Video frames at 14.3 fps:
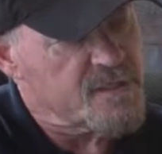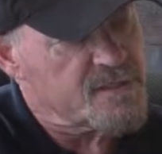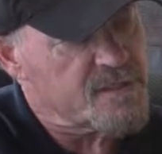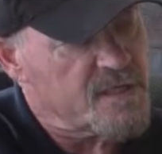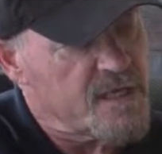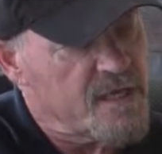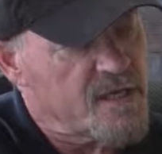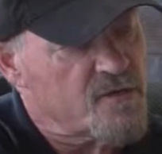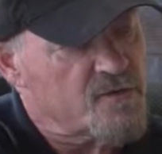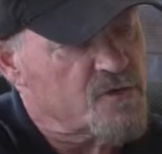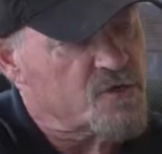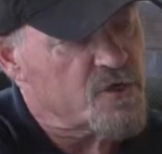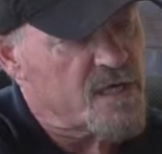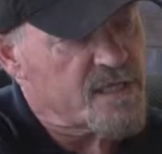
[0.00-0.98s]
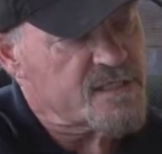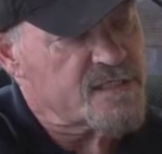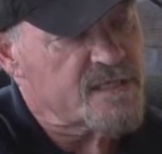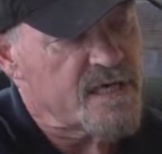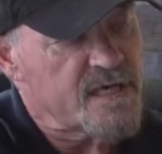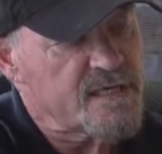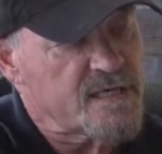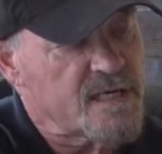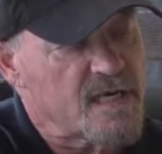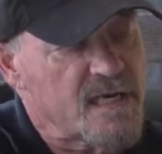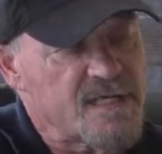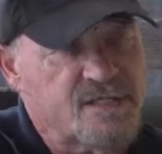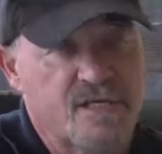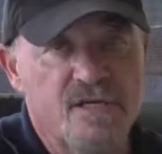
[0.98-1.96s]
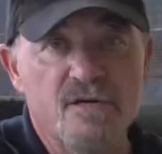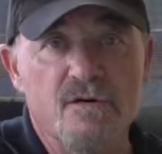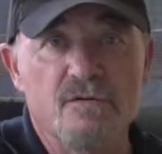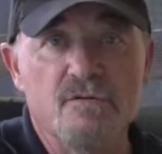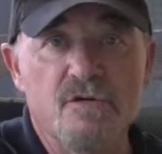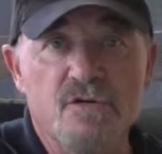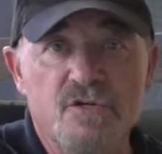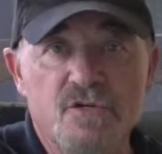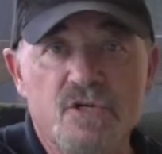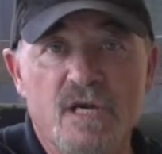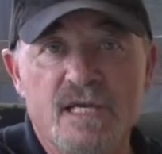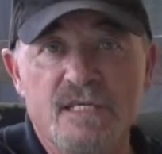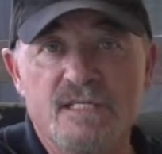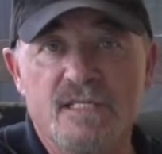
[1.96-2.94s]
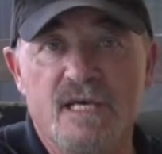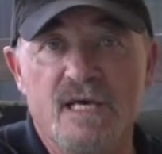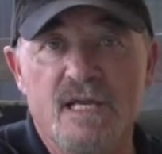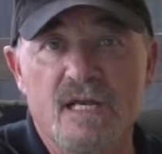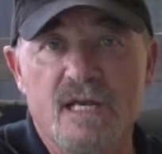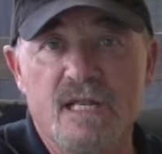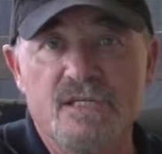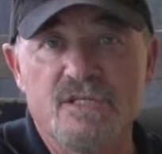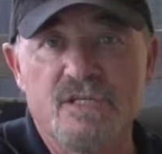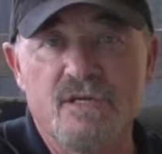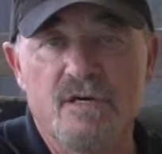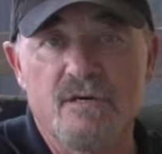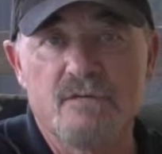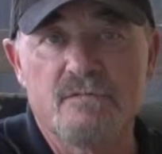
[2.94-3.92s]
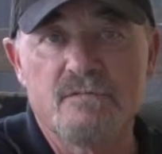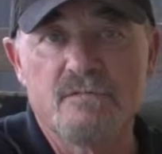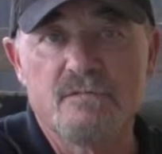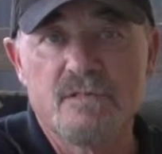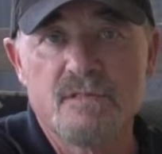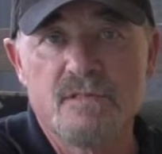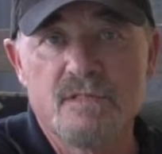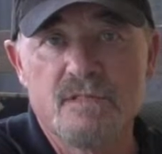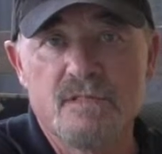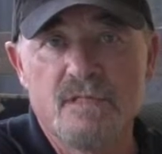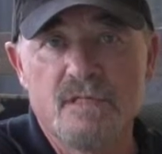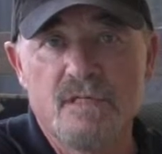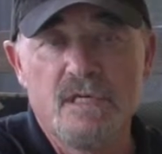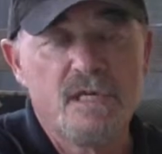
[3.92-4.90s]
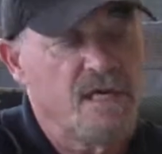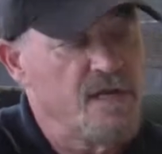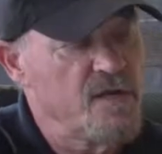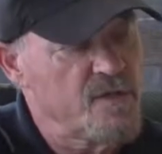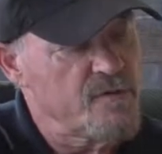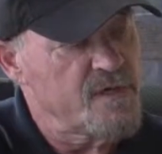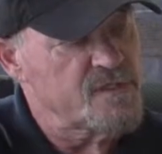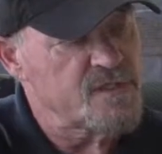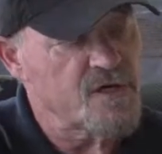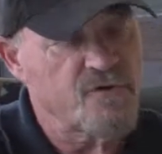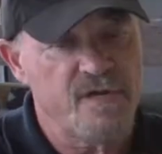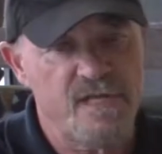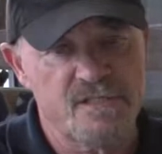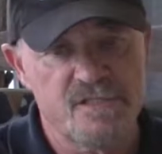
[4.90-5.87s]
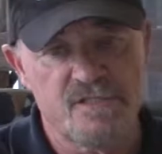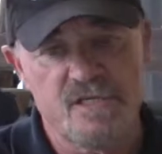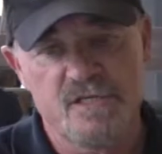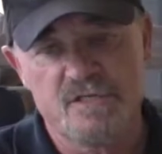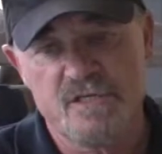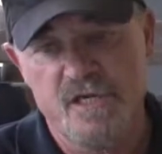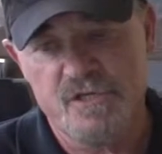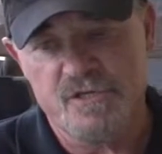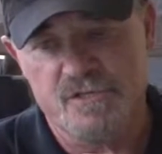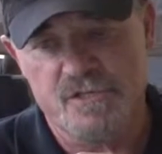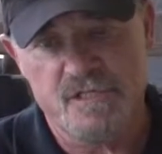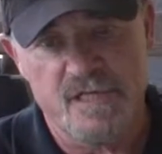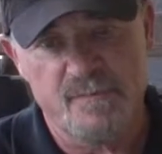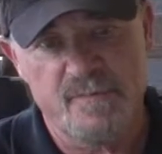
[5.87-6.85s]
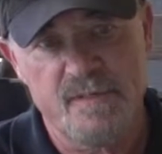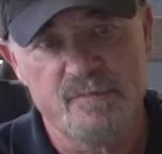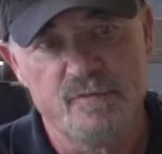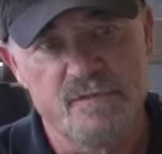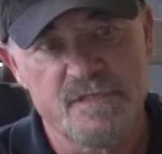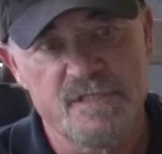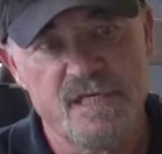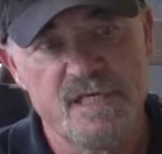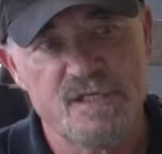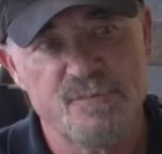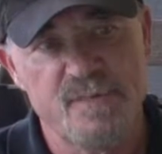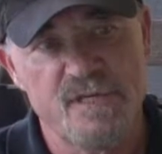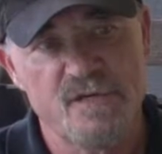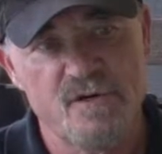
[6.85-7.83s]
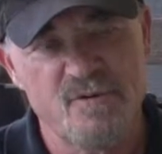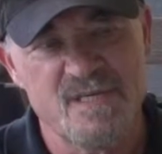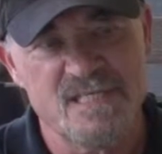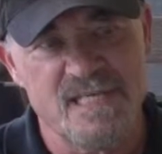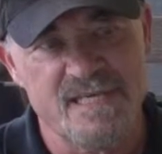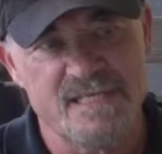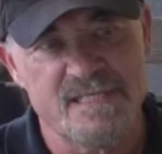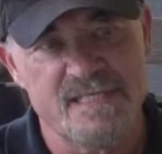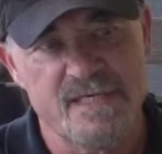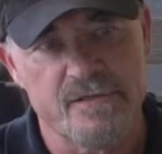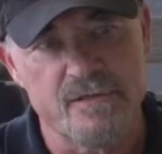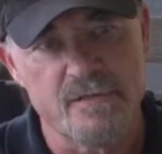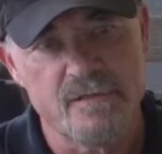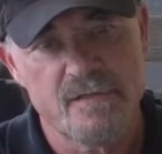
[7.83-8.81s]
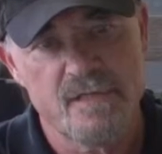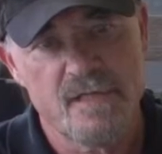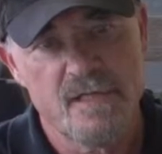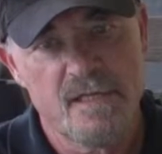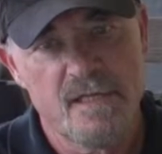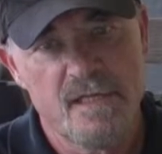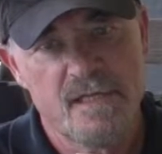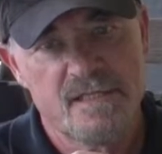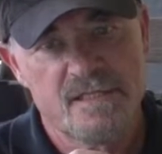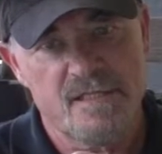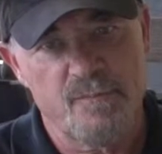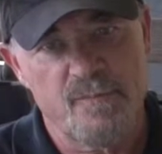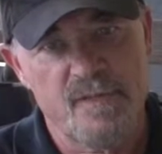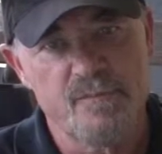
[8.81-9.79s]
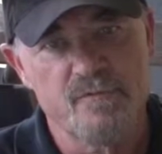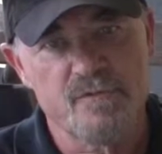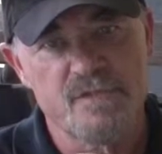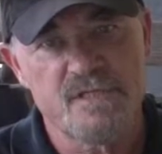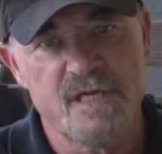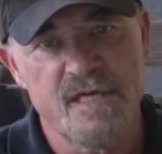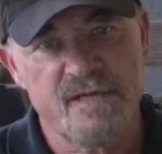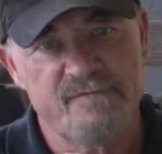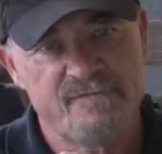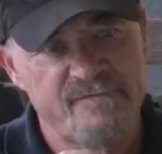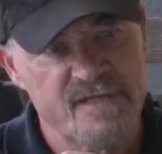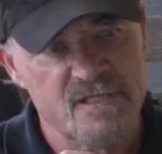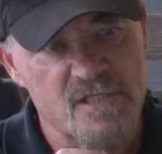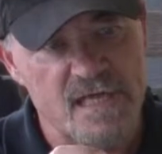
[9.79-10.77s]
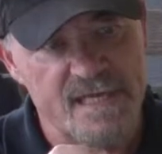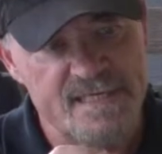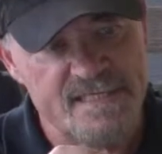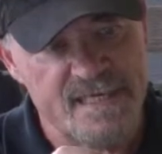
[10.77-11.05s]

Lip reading: is it contracts that and lets it go, contracts that and lets it go. In other words, it creates a sensation. Some people will say to me, oh, it's like a tickle. Some people will say it feels like